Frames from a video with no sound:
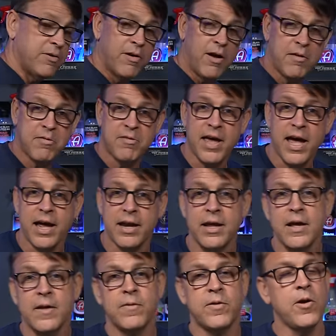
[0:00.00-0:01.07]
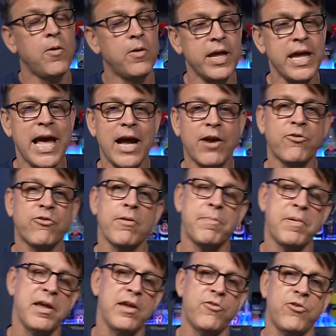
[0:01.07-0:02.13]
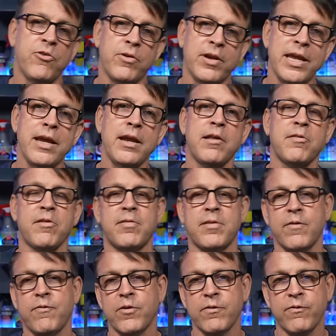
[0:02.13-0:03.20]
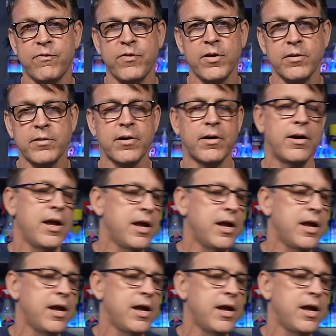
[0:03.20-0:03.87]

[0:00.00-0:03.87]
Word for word: you're all set. The only extra piece you'll need is a different filter.